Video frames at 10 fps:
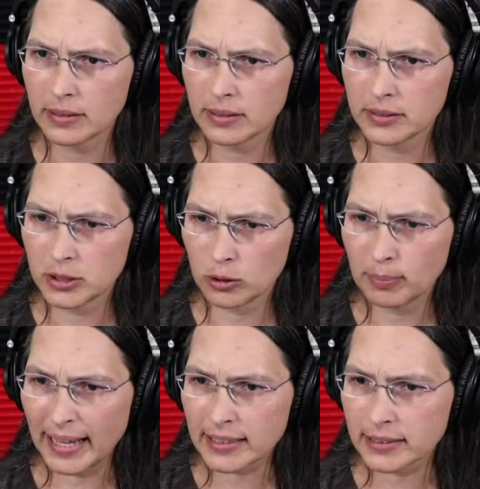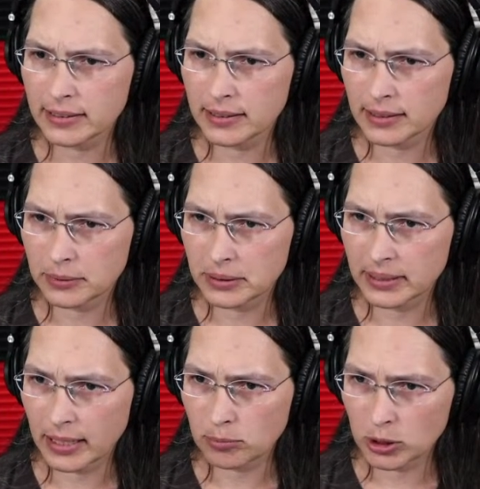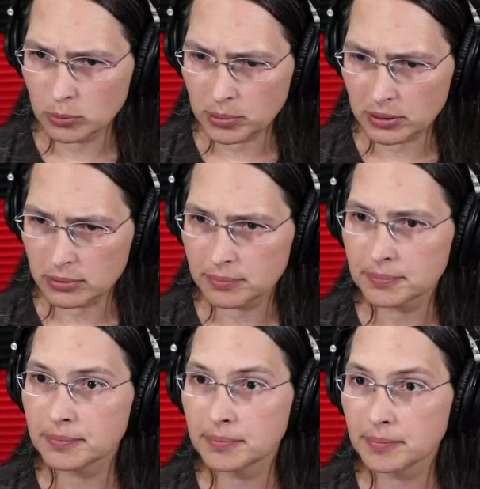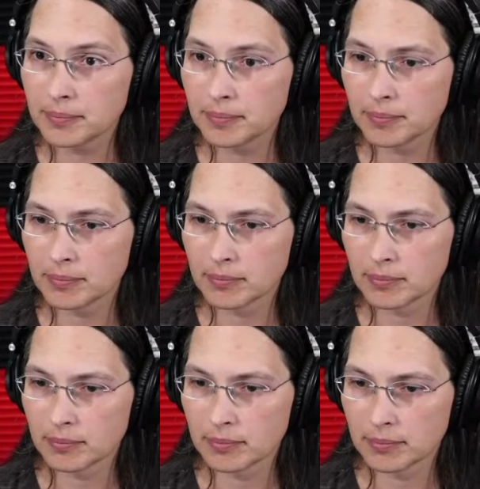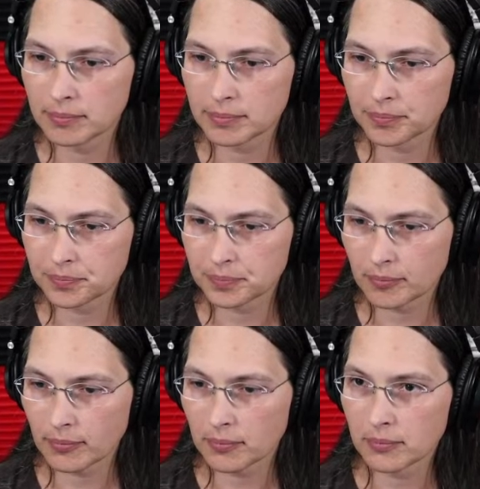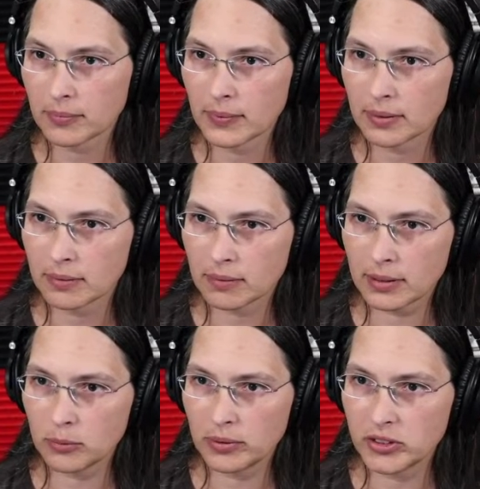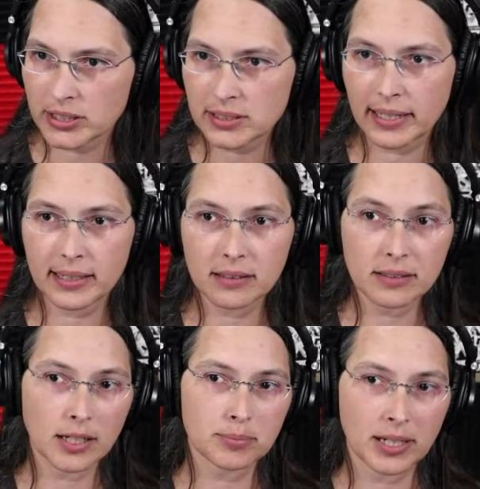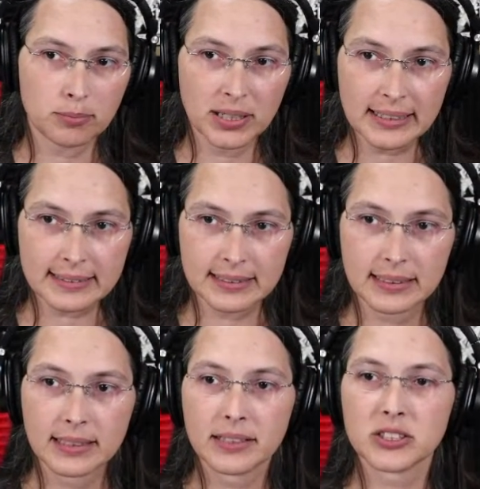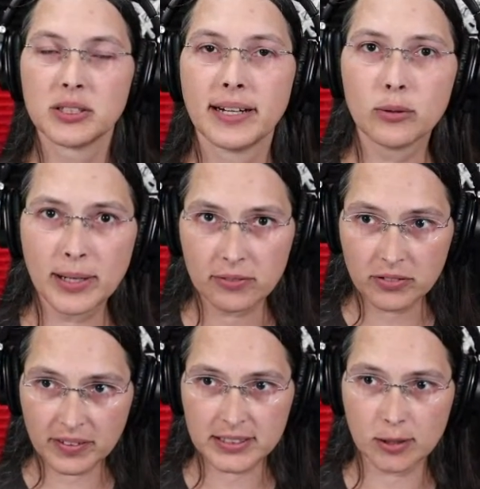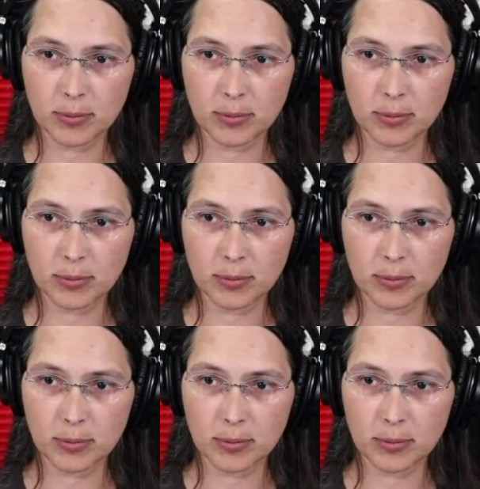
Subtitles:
So back in our game loop. All right, we've just handled update bullets. So now we have to fix up our